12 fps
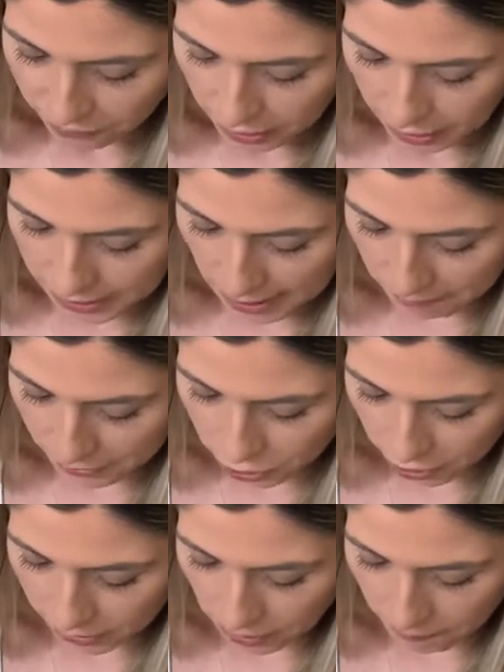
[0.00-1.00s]
the temperature
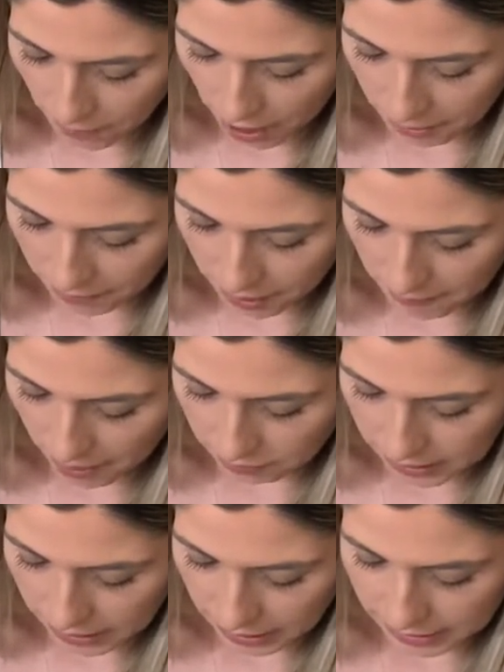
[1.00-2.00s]
at the bottom of the
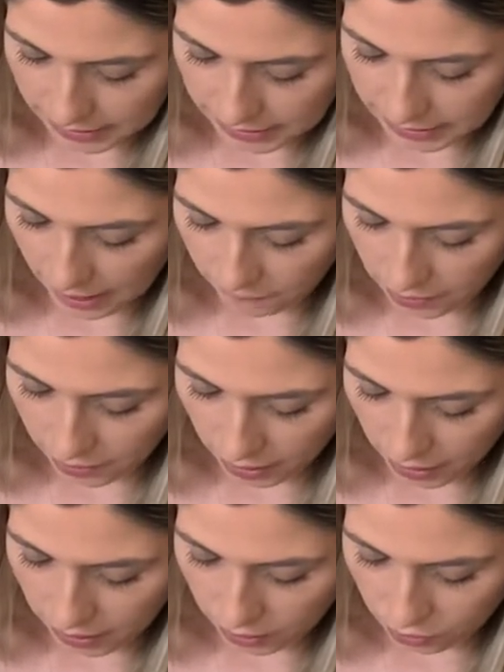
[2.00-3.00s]
mountain is 70
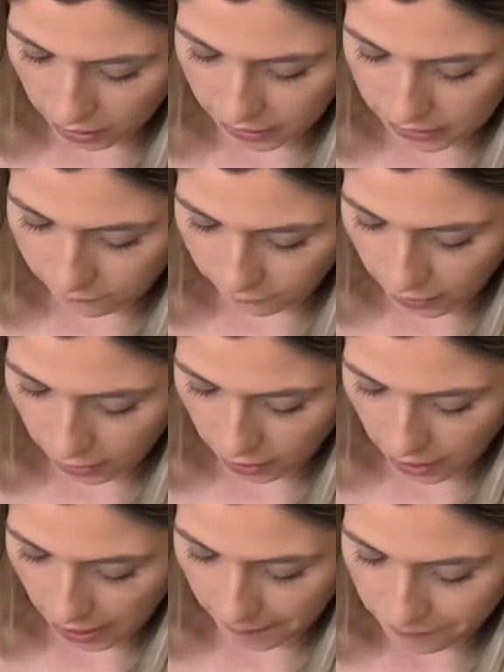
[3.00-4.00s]
degrees
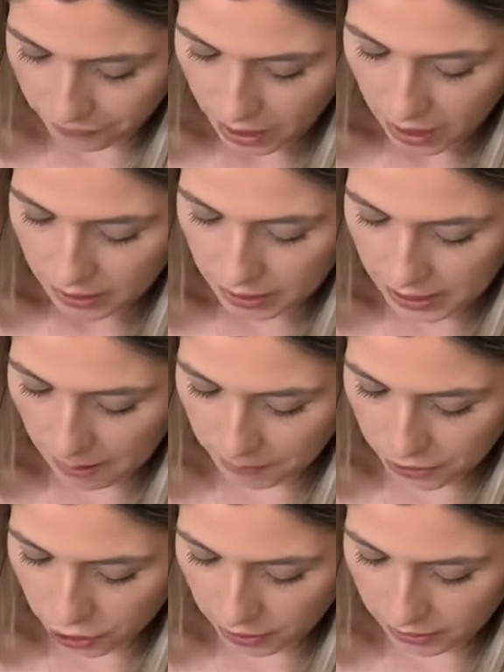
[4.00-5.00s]
Fahrenheit. The
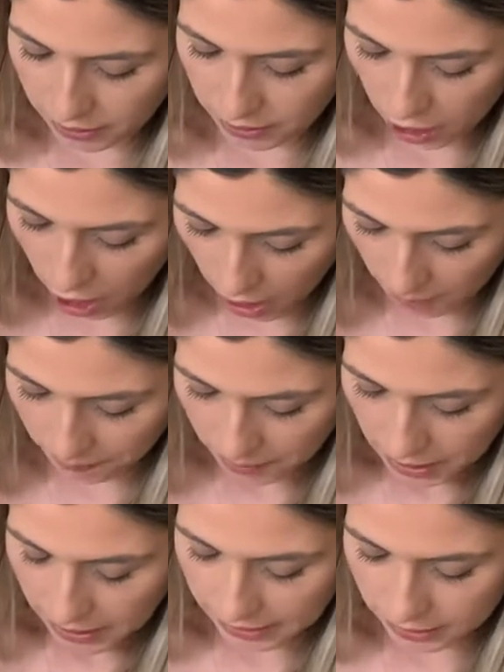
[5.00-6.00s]
temperature at the top
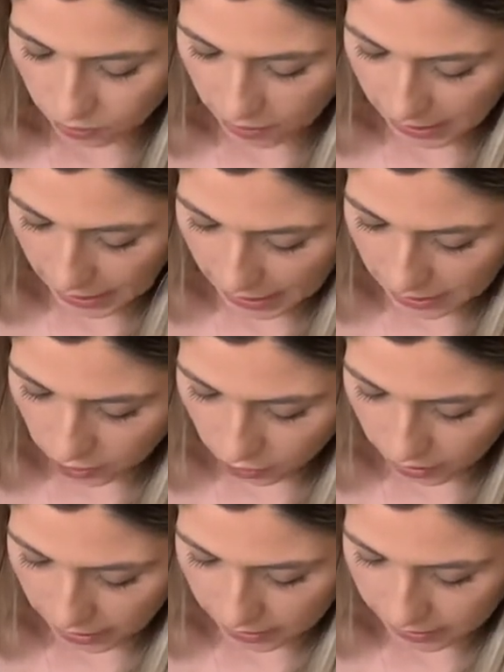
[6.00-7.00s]
is 28
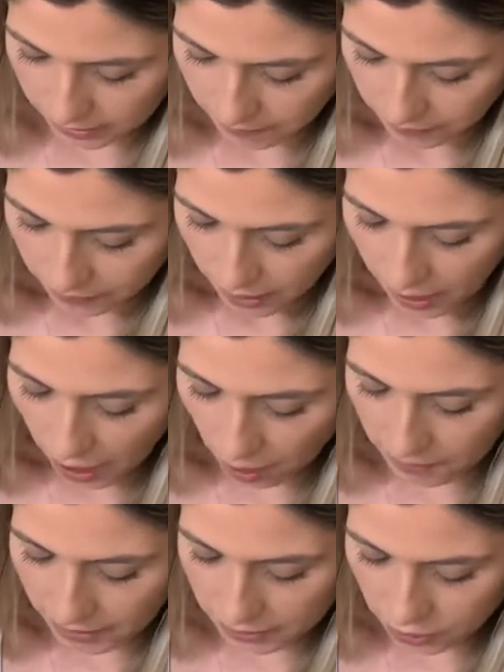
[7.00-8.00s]
degrees. How
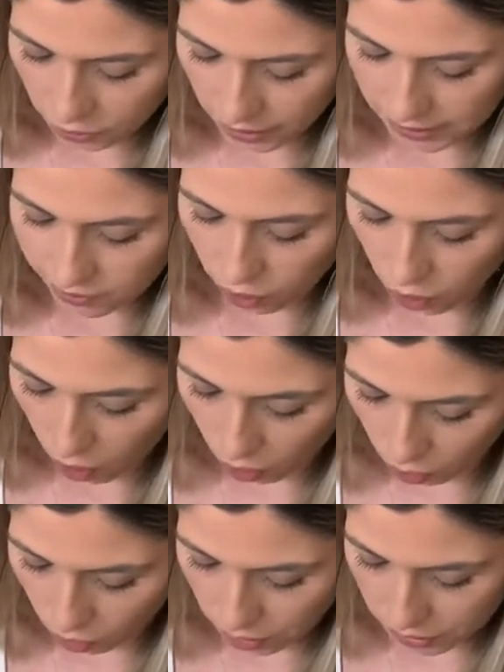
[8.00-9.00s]
many degrees
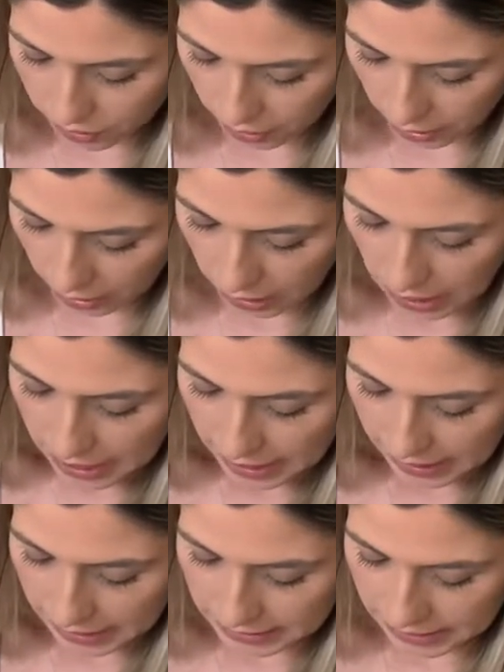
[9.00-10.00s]
colder
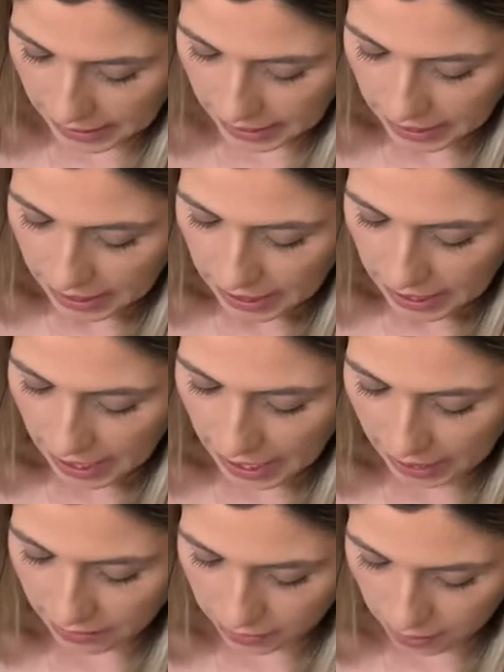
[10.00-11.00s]
is it
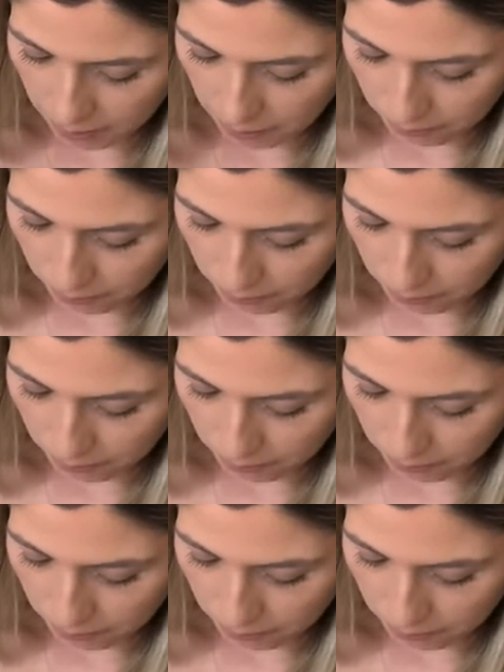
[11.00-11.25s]
at the